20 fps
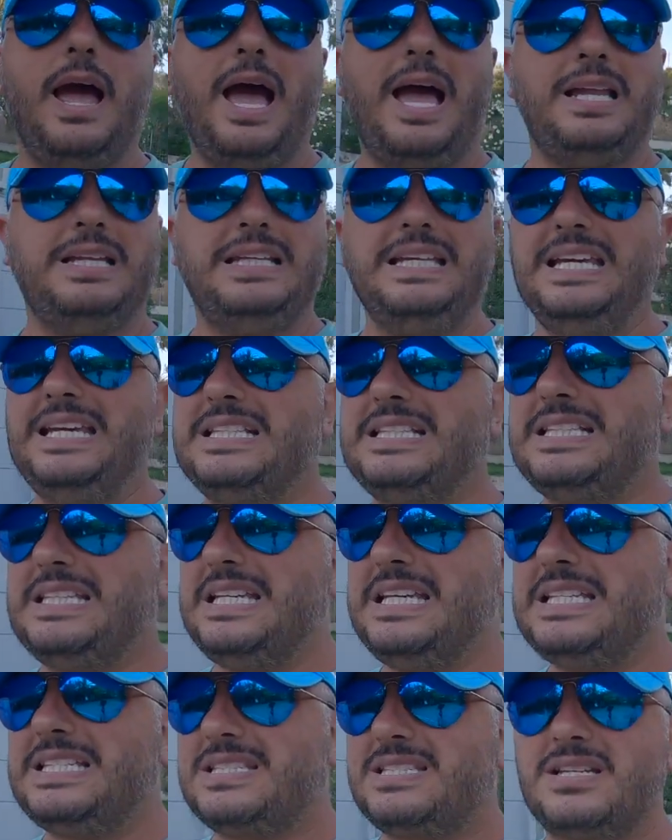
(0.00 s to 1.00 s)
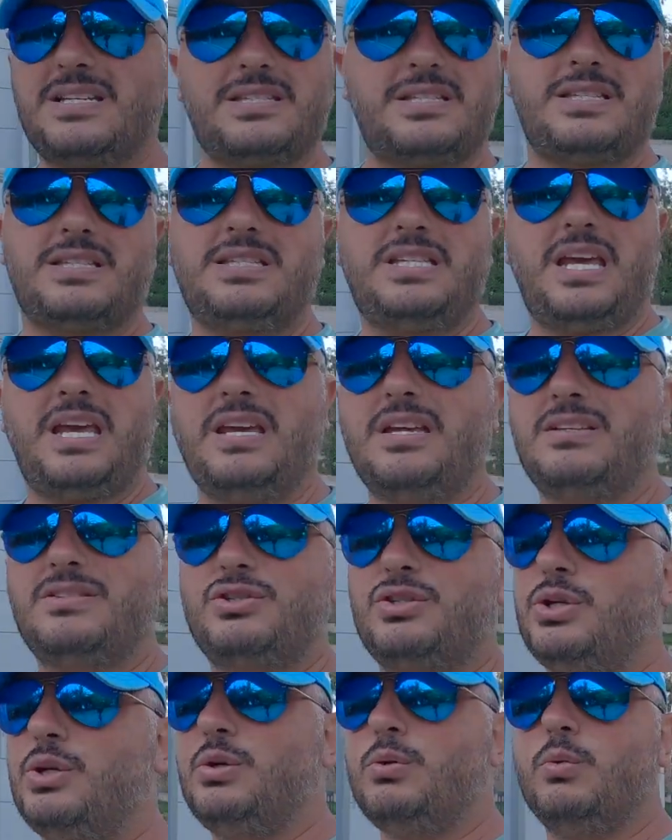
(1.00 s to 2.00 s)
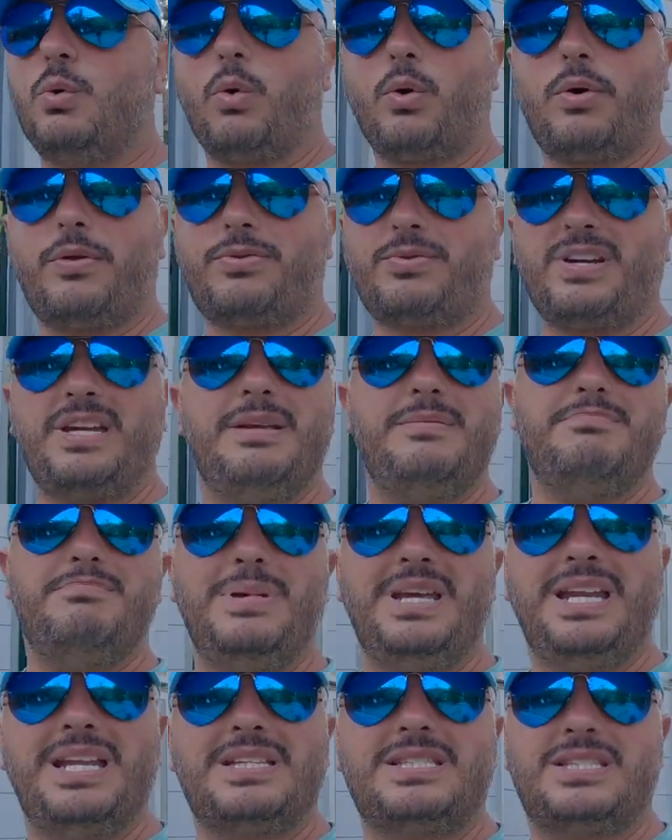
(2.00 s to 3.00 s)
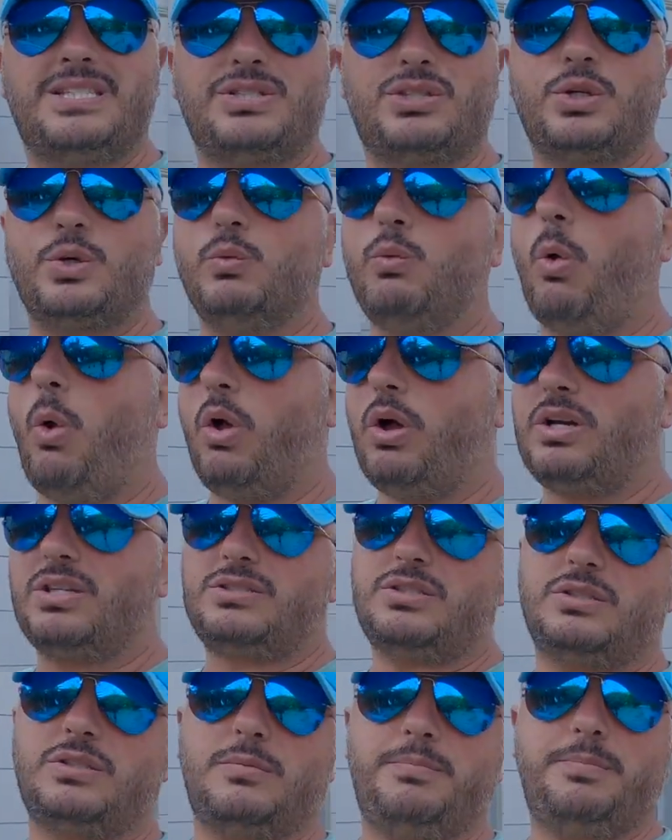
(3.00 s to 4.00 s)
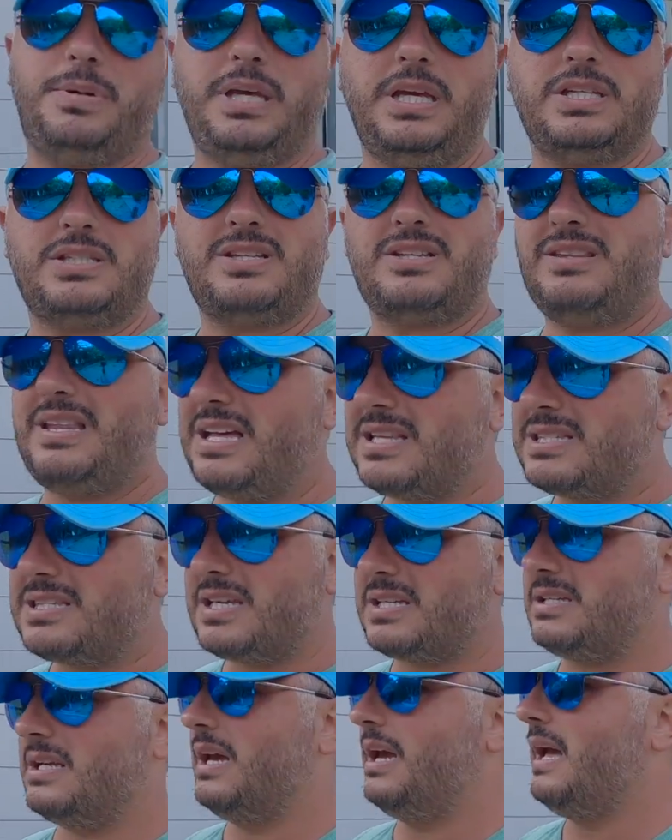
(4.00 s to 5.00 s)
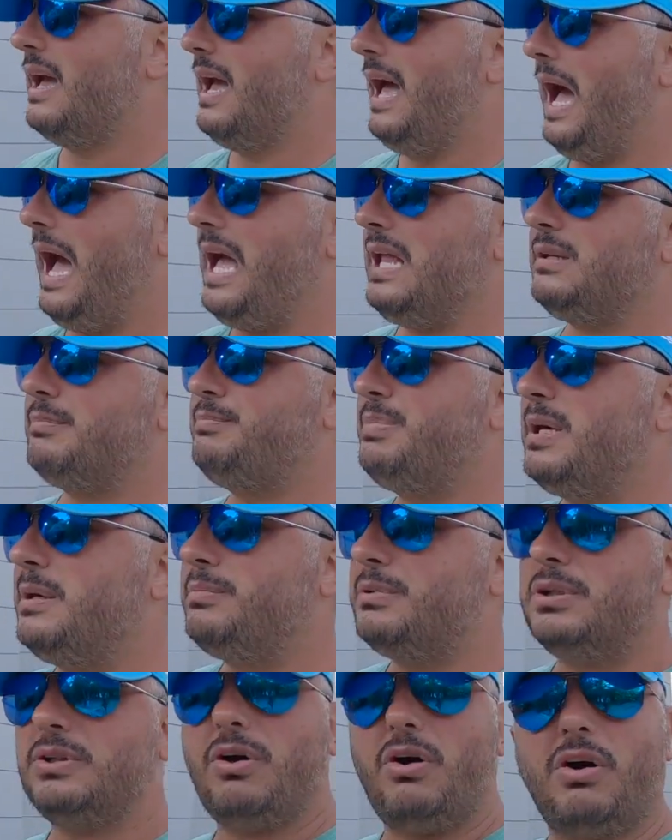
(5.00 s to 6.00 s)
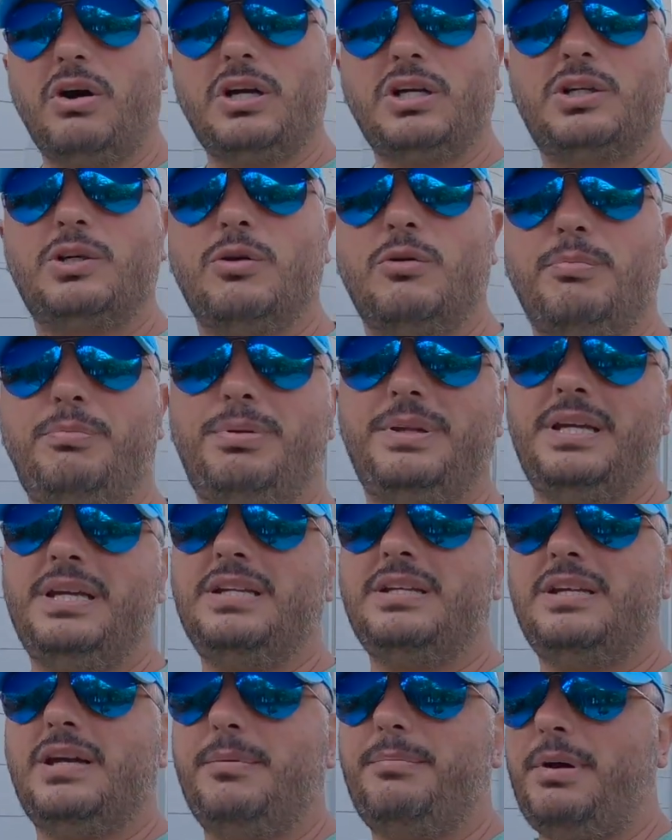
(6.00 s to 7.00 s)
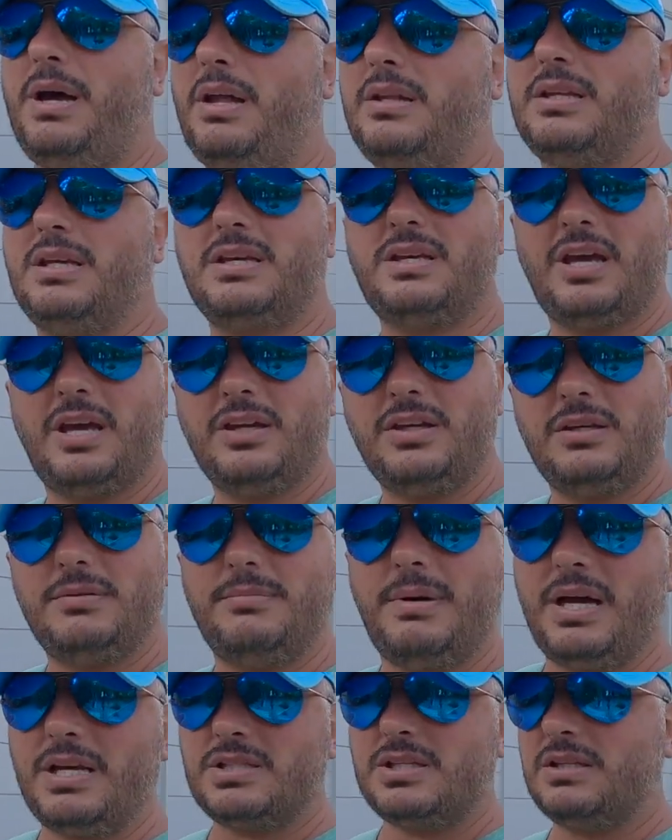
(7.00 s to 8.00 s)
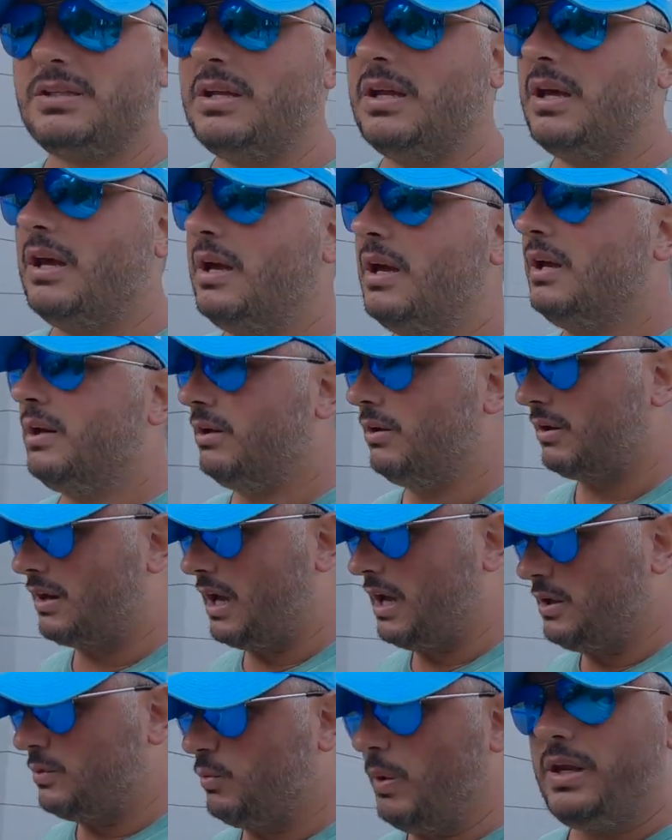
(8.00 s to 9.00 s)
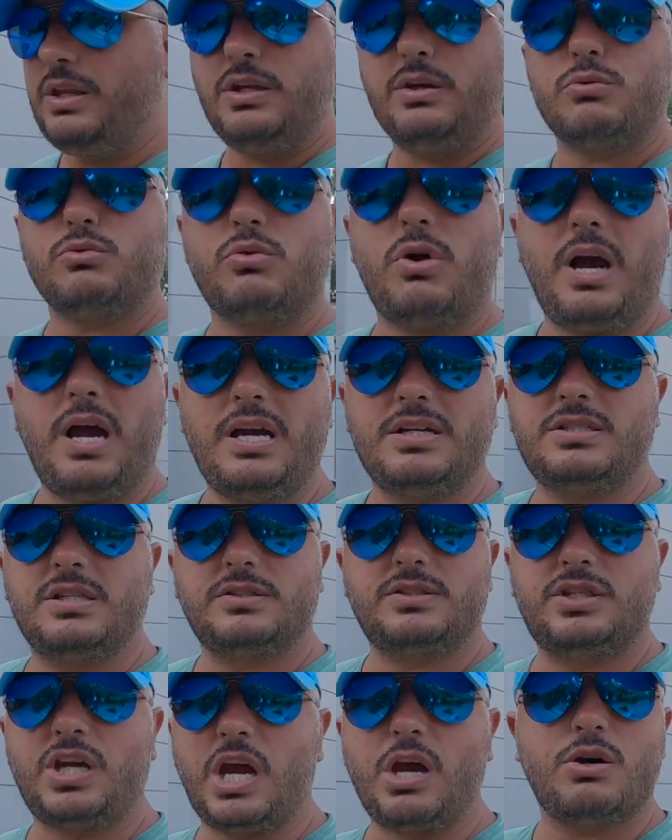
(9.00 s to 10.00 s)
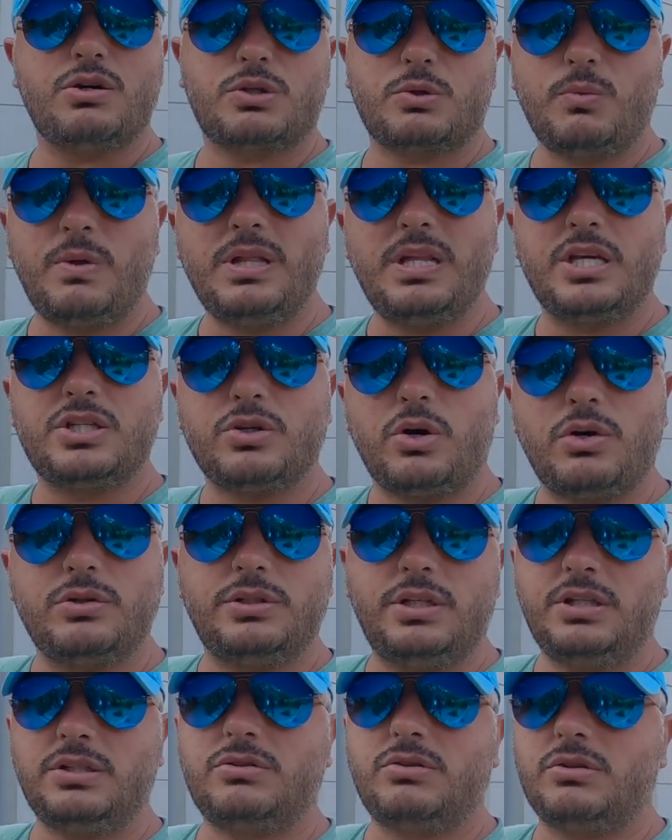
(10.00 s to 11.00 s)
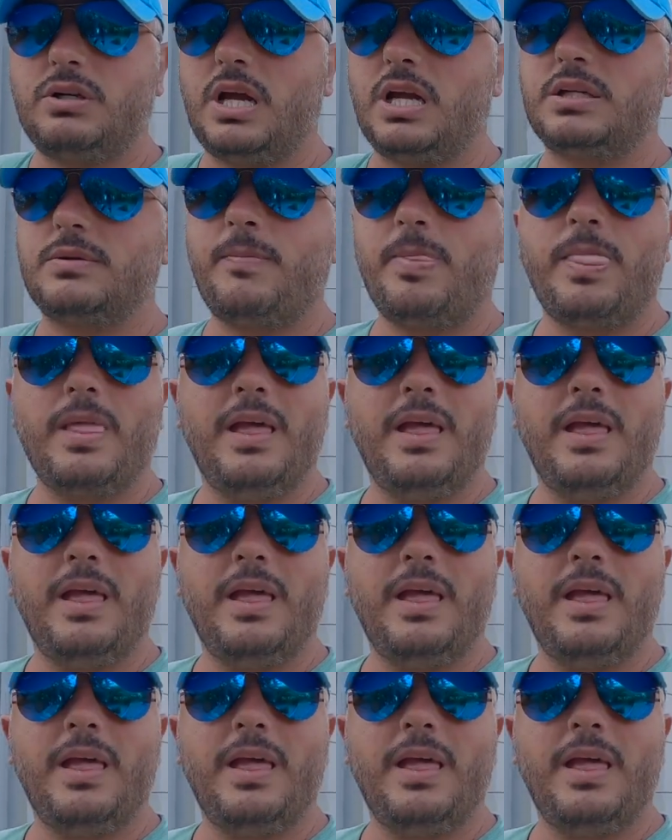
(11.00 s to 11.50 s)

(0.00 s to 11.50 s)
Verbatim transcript: And it doesn't take 2 or 3 minutes to walk to the beach, that's it. And people are complaining about it, can you imagine? Okay, when you write Teos Village on the internet,